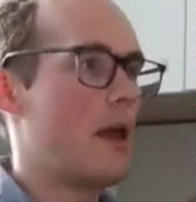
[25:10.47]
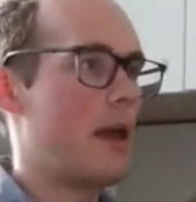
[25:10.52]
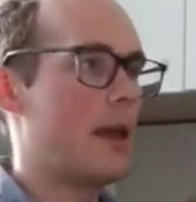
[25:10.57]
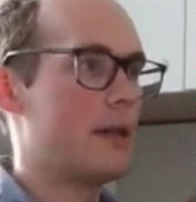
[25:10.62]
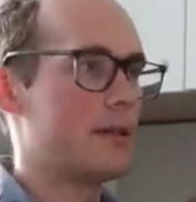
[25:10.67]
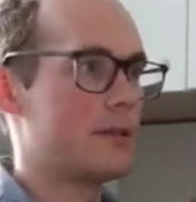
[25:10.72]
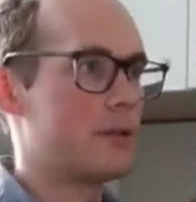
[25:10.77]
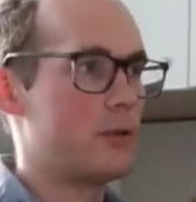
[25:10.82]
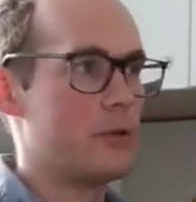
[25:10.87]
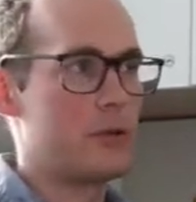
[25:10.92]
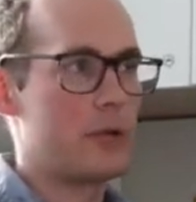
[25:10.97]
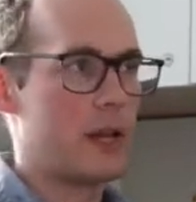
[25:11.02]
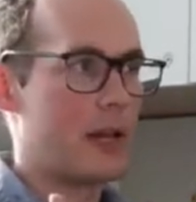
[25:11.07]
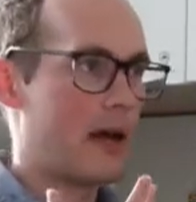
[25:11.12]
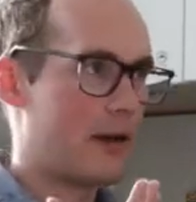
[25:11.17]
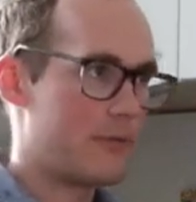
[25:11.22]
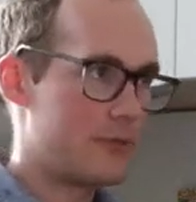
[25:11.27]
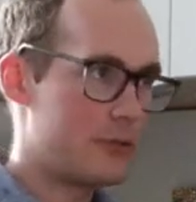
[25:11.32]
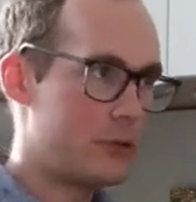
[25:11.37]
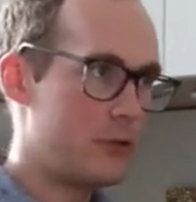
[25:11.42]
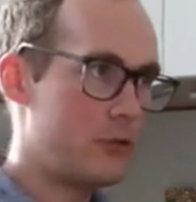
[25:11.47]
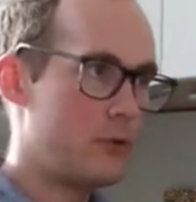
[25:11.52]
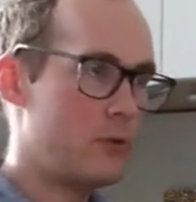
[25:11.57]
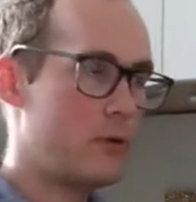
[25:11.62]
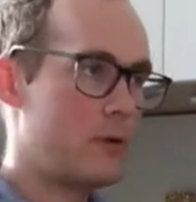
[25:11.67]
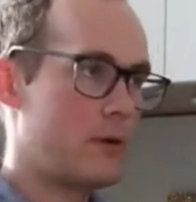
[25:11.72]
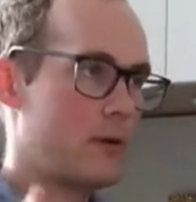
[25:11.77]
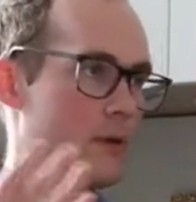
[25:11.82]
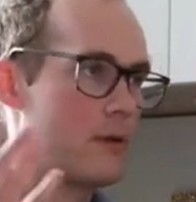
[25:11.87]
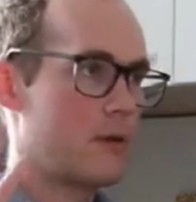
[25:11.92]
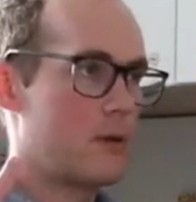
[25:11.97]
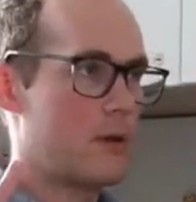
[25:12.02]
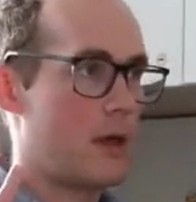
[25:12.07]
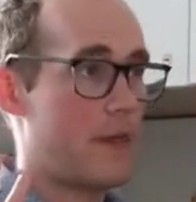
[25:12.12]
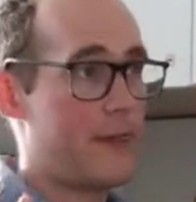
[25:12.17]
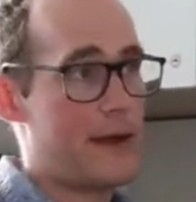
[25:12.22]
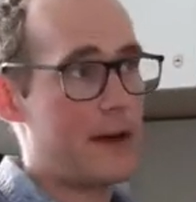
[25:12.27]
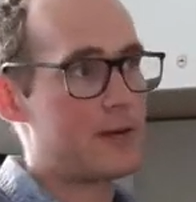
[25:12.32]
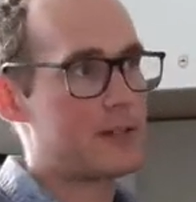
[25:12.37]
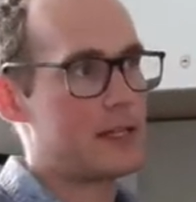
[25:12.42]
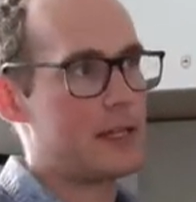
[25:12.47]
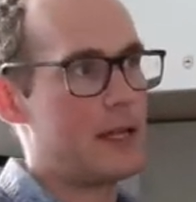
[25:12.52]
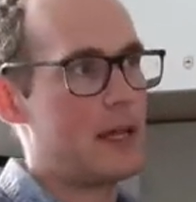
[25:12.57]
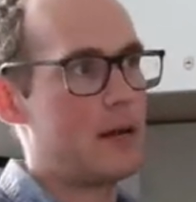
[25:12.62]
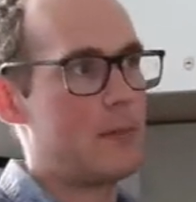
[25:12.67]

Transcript: And so you could have two 1,000